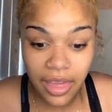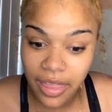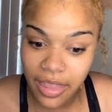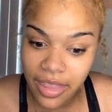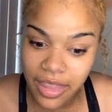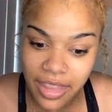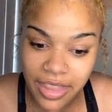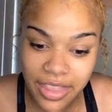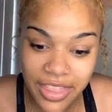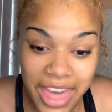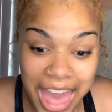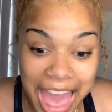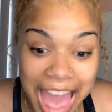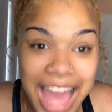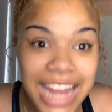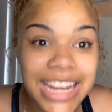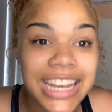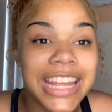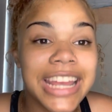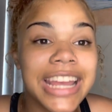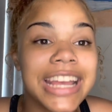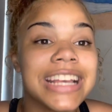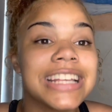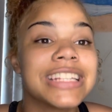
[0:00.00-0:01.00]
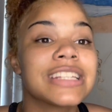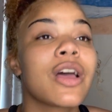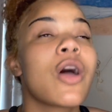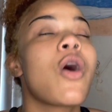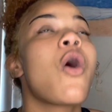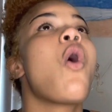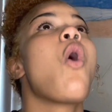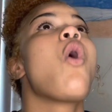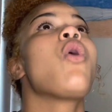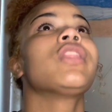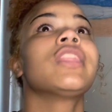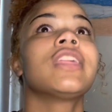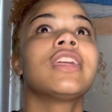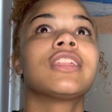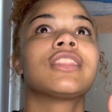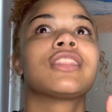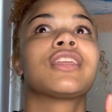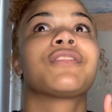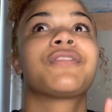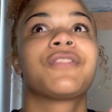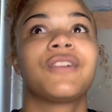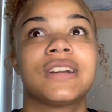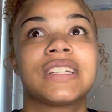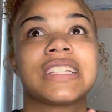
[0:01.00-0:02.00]
that is only
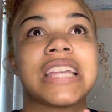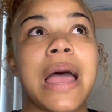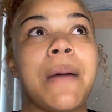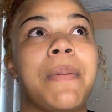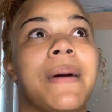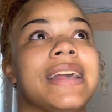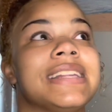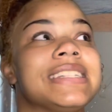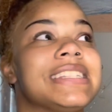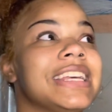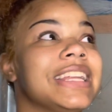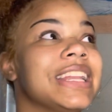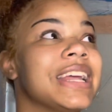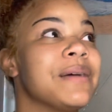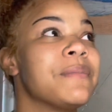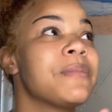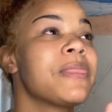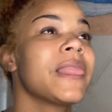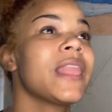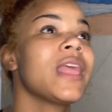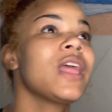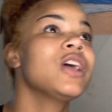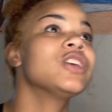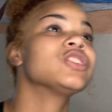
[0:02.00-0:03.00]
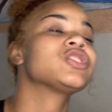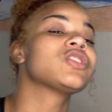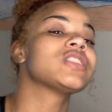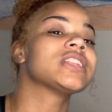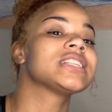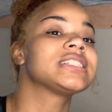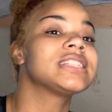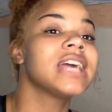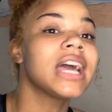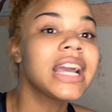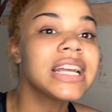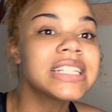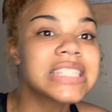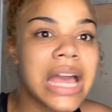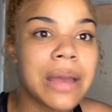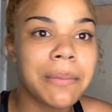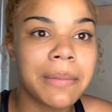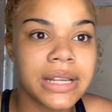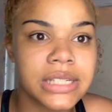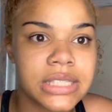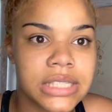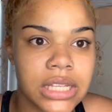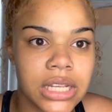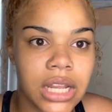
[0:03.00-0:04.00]
the first time I seen him. So the second time
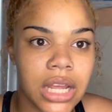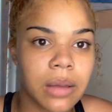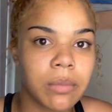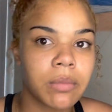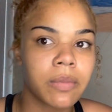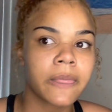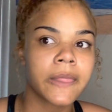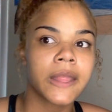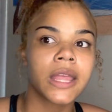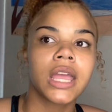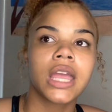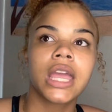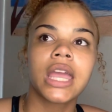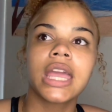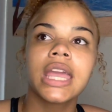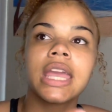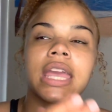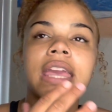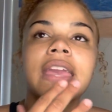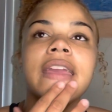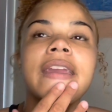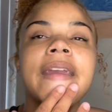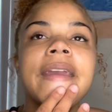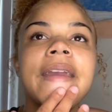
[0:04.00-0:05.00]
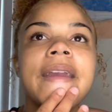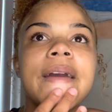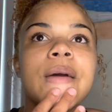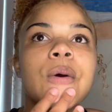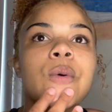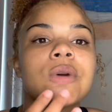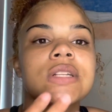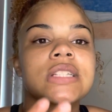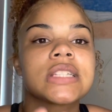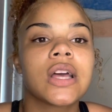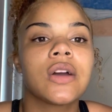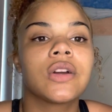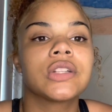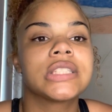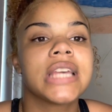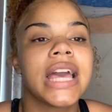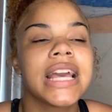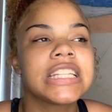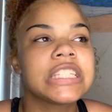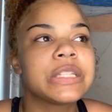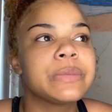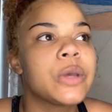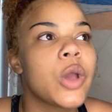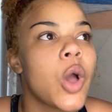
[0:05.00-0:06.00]
I seen him, he was
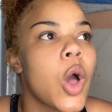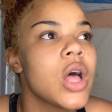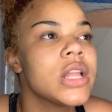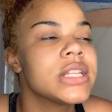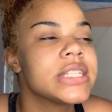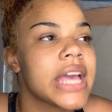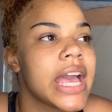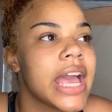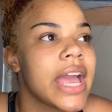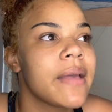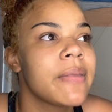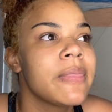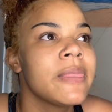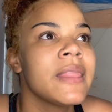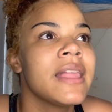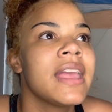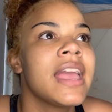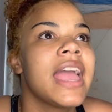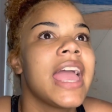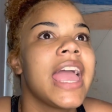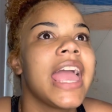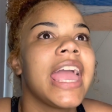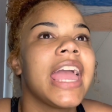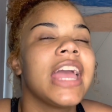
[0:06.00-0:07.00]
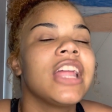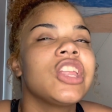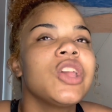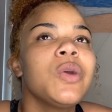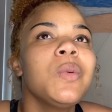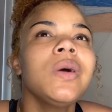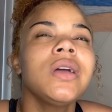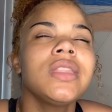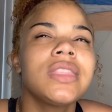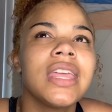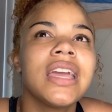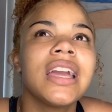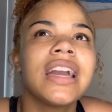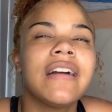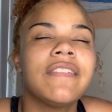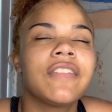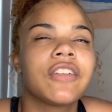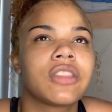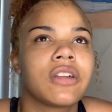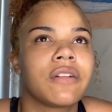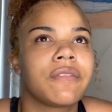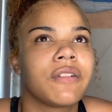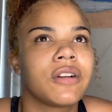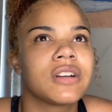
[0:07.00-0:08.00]
texting me all day, and you would think after
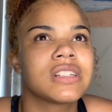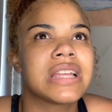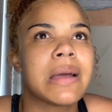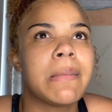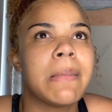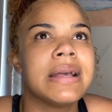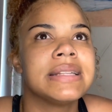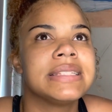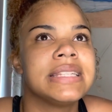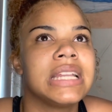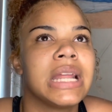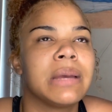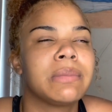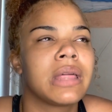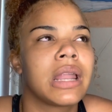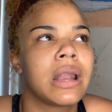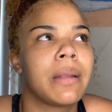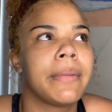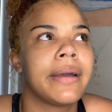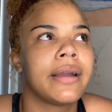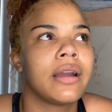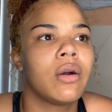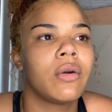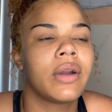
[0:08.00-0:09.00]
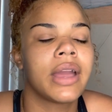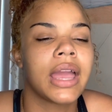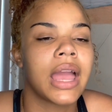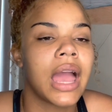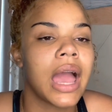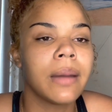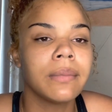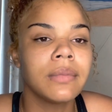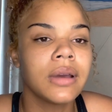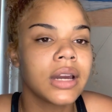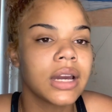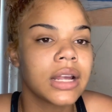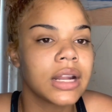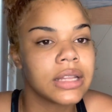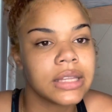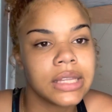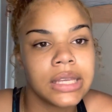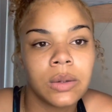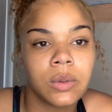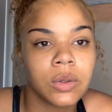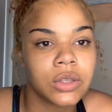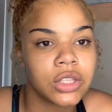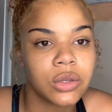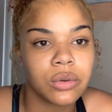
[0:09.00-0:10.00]
the first time I seen him that I'm like, okay, I'm not gonna
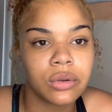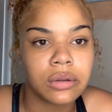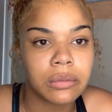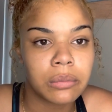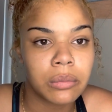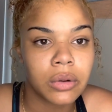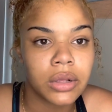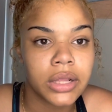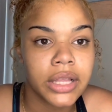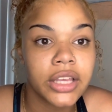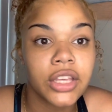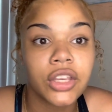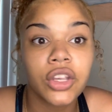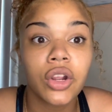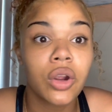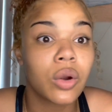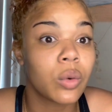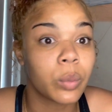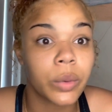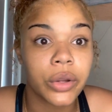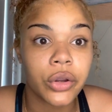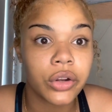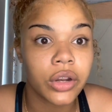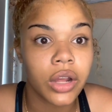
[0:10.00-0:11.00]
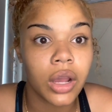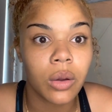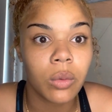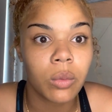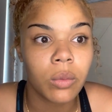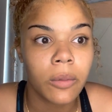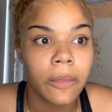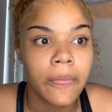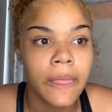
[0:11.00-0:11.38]
link with you anymore, like, you're a weirdo.